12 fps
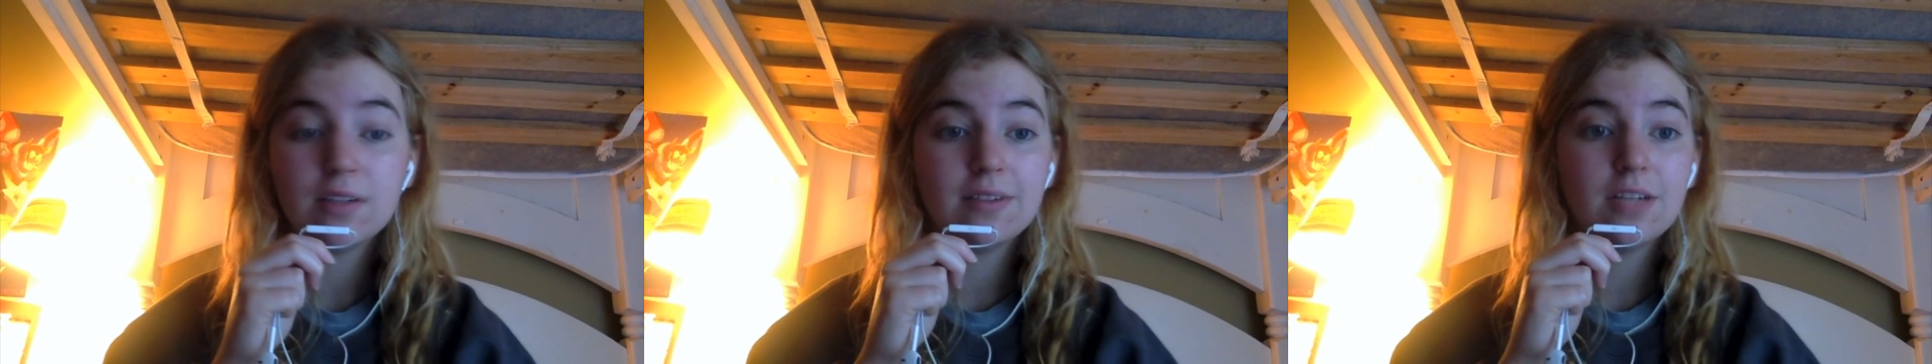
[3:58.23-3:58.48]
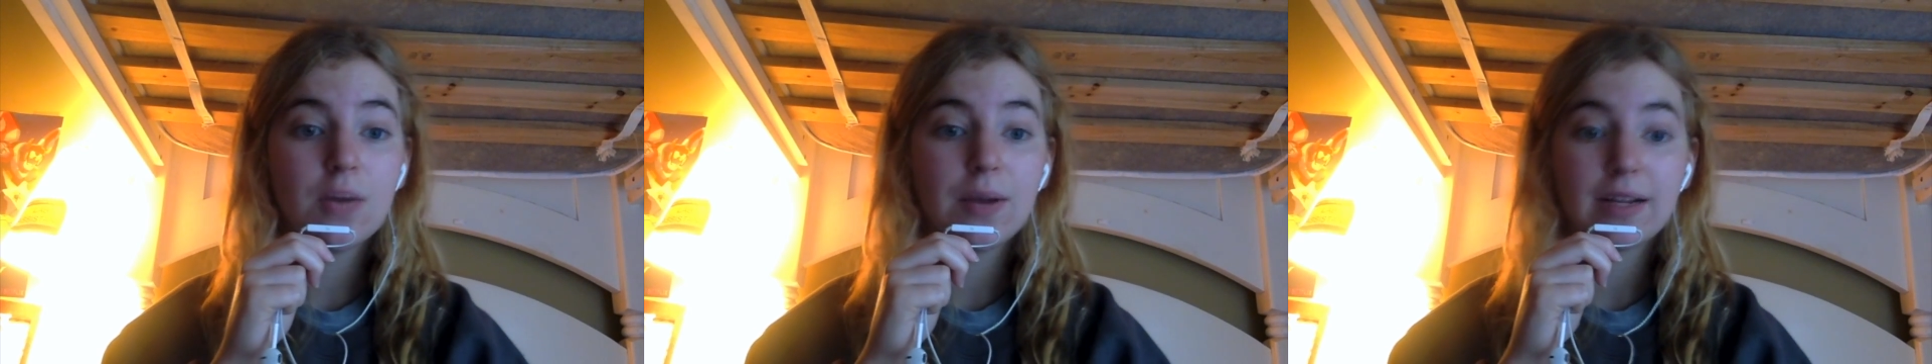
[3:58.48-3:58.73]

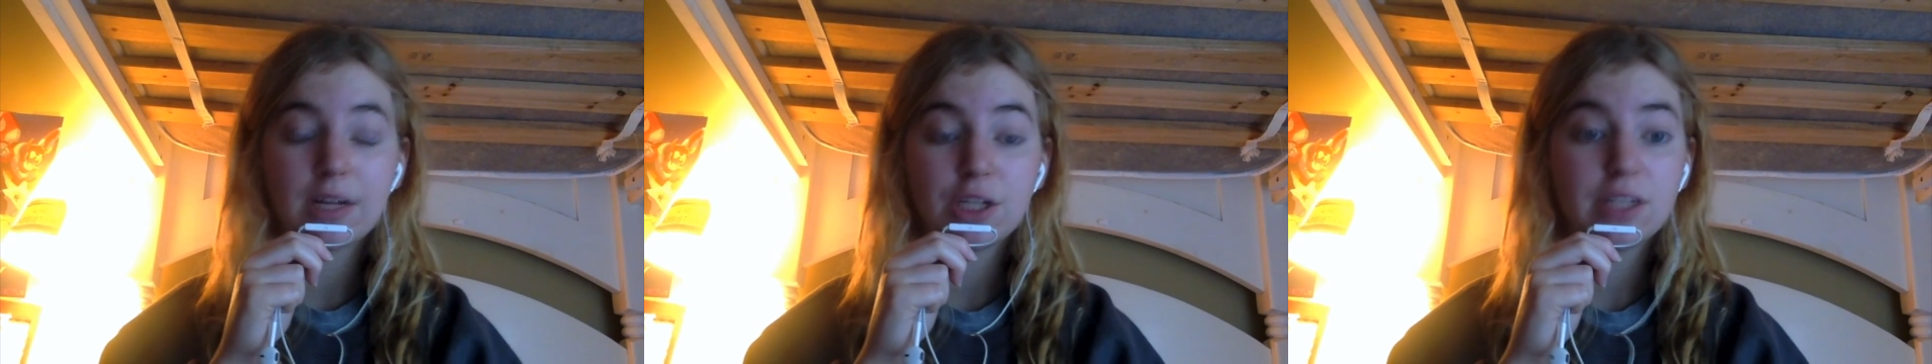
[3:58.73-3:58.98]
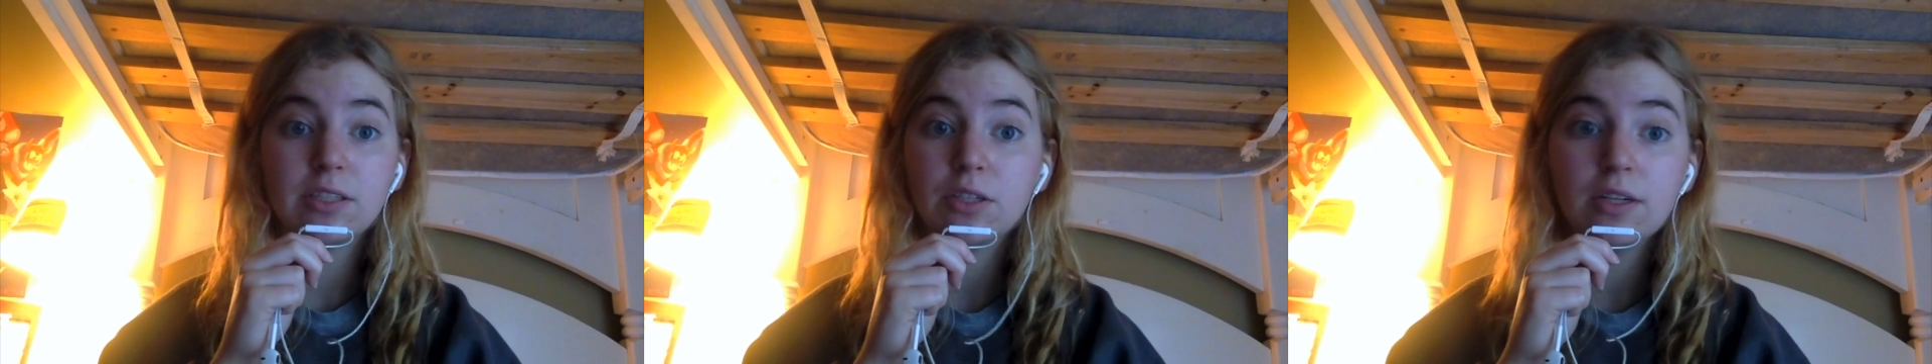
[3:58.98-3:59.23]
knowing that she
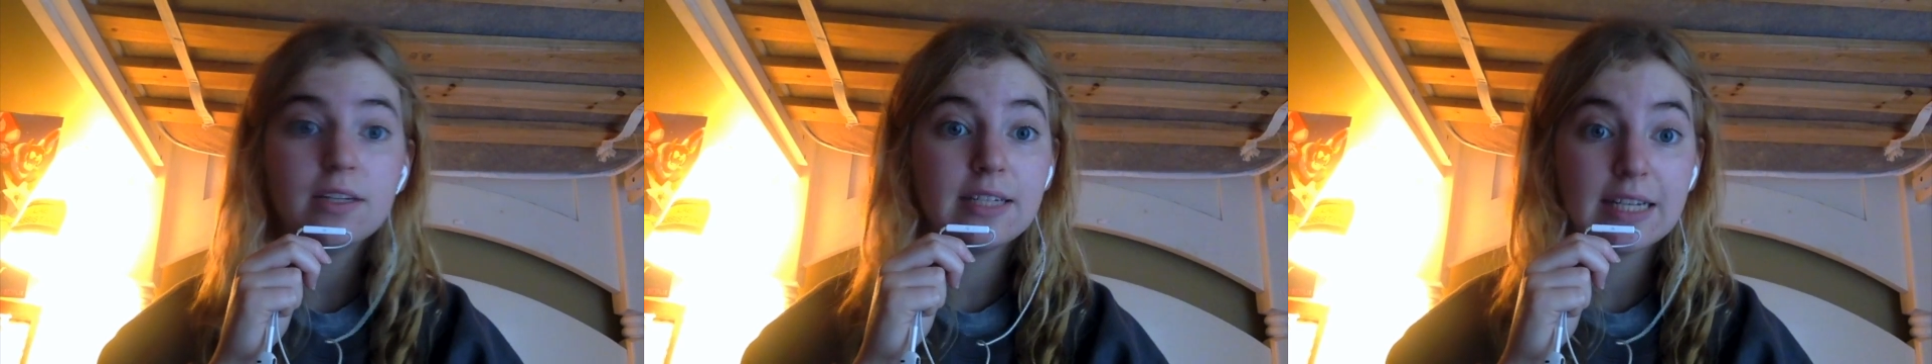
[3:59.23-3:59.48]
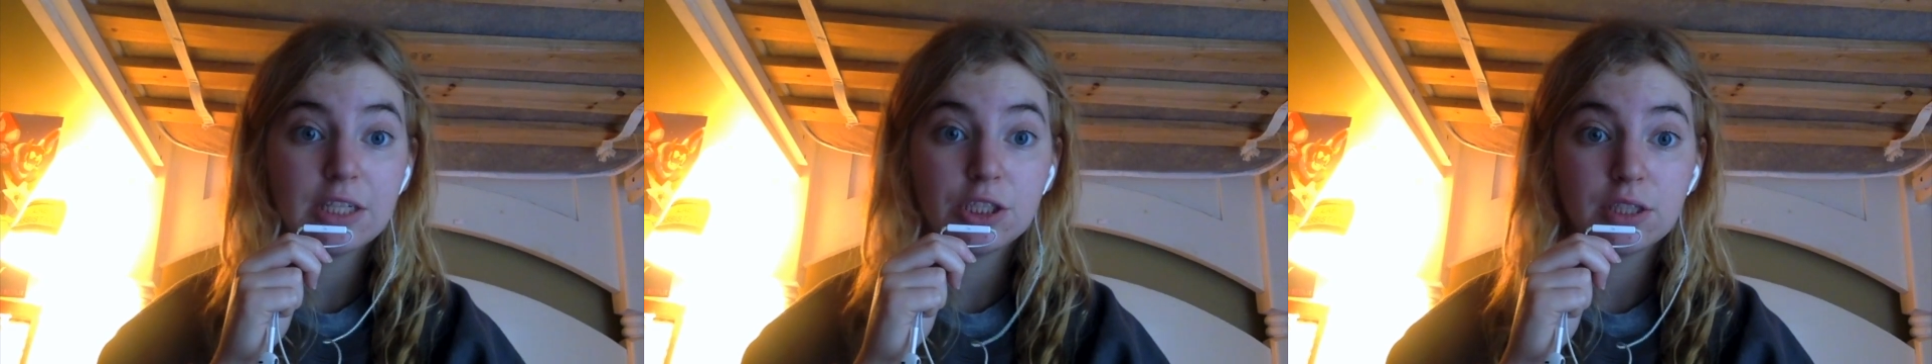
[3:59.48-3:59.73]
has good
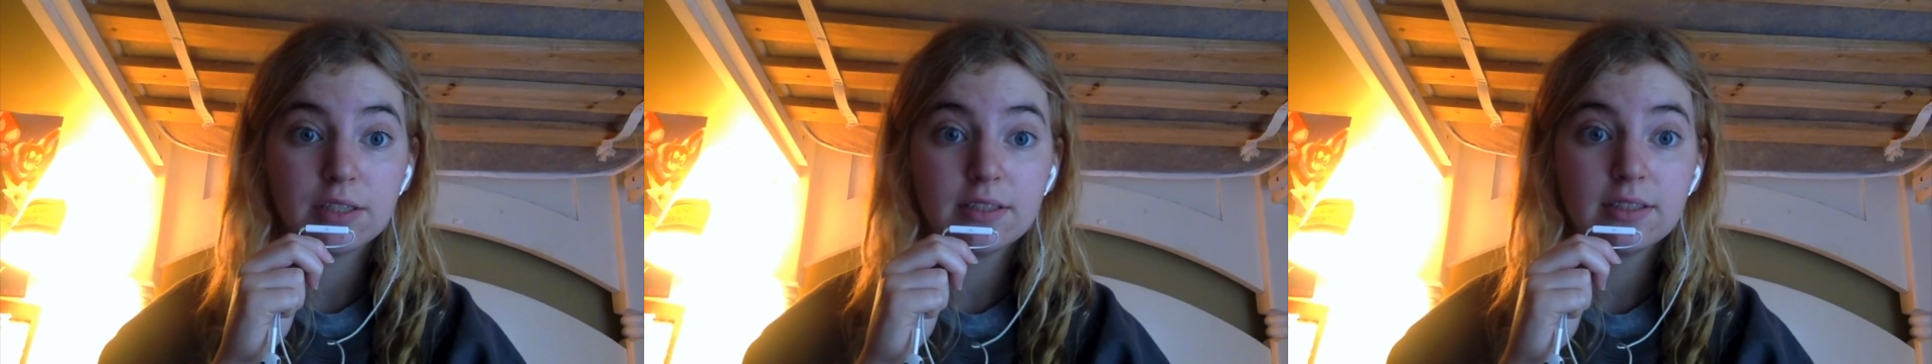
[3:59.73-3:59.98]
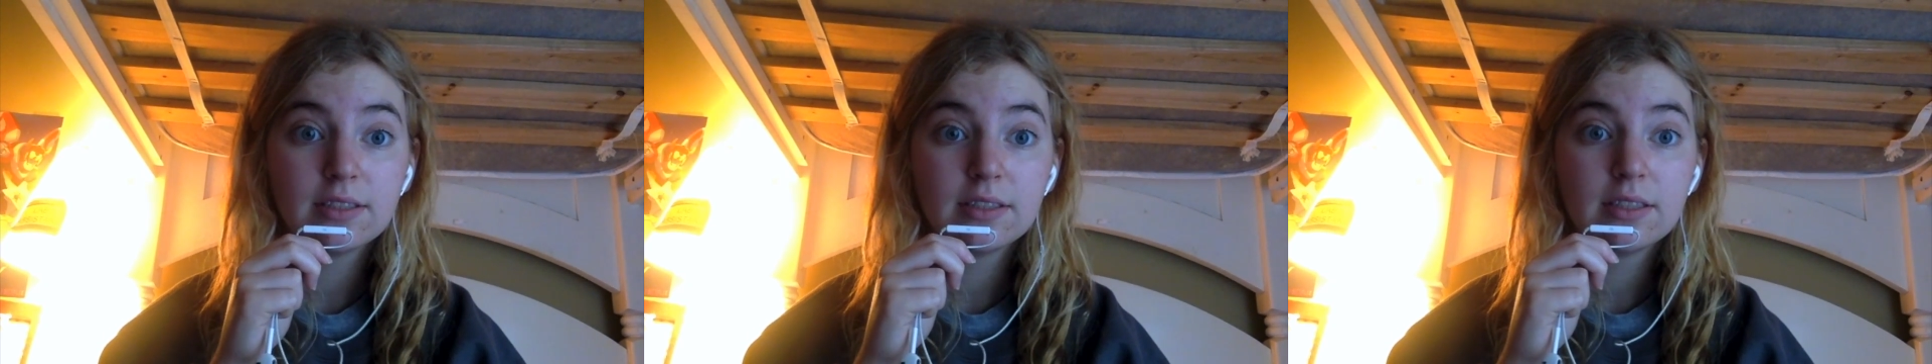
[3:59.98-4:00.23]
intentions,